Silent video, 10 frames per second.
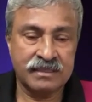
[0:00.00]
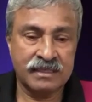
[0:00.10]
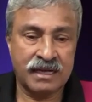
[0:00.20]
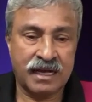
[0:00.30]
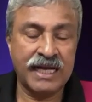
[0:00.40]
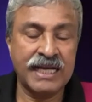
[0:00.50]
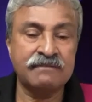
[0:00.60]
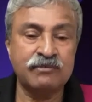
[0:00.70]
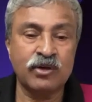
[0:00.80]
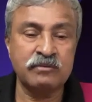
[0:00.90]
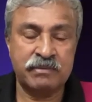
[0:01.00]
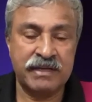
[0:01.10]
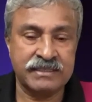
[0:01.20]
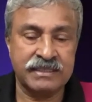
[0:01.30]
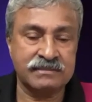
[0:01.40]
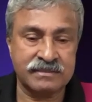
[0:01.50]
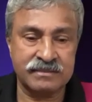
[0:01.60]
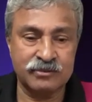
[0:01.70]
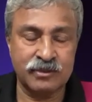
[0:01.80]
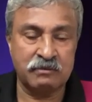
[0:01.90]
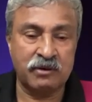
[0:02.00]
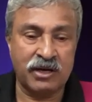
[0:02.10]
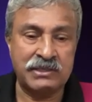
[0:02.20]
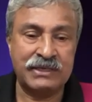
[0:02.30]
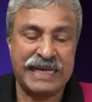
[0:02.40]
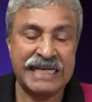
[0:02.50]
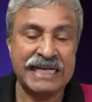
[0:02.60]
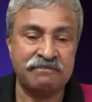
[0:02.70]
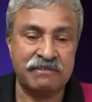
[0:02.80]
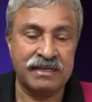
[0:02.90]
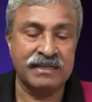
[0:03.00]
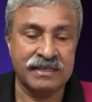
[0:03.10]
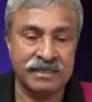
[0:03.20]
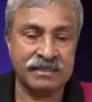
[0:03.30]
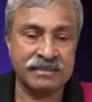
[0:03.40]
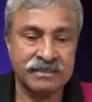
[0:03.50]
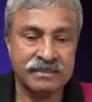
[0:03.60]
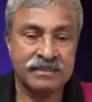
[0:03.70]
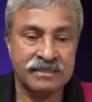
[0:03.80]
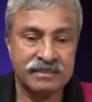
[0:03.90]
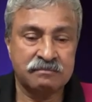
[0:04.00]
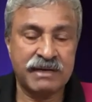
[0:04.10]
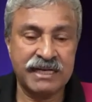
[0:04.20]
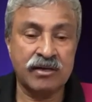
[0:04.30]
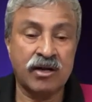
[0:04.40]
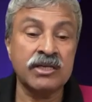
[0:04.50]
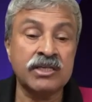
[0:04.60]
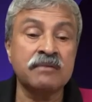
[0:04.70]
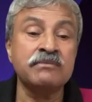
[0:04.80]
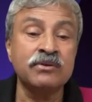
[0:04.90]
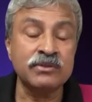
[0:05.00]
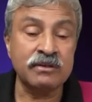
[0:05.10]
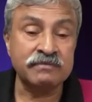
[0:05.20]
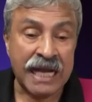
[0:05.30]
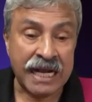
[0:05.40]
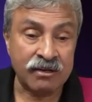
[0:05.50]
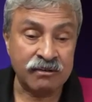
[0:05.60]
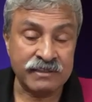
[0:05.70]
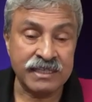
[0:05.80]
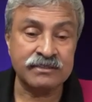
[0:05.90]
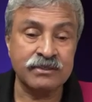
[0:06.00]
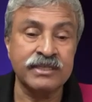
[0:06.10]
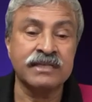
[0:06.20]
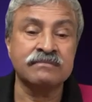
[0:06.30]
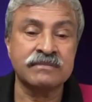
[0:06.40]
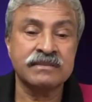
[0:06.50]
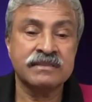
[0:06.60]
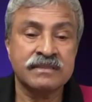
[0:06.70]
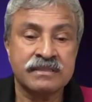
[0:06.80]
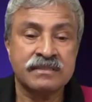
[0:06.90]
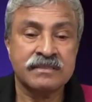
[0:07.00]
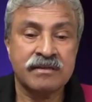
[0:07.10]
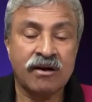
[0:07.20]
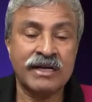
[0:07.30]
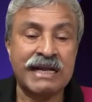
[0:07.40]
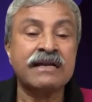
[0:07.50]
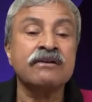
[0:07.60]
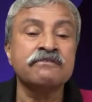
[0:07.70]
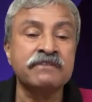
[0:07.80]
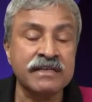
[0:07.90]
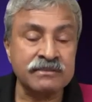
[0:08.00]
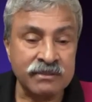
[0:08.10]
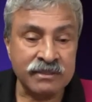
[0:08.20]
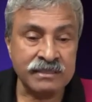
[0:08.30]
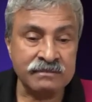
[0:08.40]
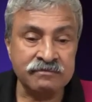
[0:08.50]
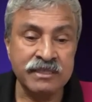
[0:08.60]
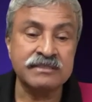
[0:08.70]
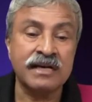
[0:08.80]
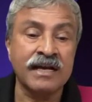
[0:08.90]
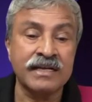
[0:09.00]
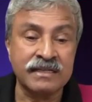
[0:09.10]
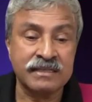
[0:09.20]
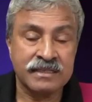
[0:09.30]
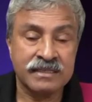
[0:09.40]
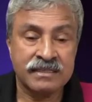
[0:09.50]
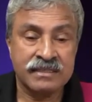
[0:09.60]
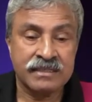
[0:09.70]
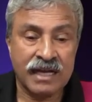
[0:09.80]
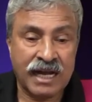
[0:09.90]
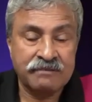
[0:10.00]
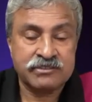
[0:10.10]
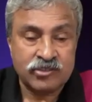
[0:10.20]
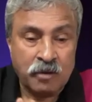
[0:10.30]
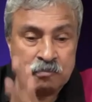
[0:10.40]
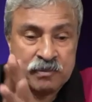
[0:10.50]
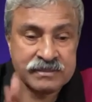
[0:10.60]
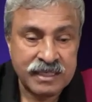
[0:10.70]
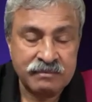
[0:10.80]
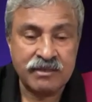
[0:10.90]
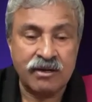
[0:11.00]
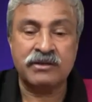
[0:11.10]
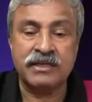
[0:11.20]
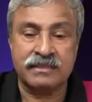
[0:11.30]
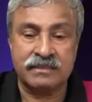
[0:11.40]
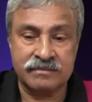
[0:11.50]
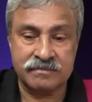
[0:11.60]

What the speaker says: I have known patients who have gone to renal failure by long-term use of diclofenac sodium or aclofenac sodium, which I have stopped prescribing altogether.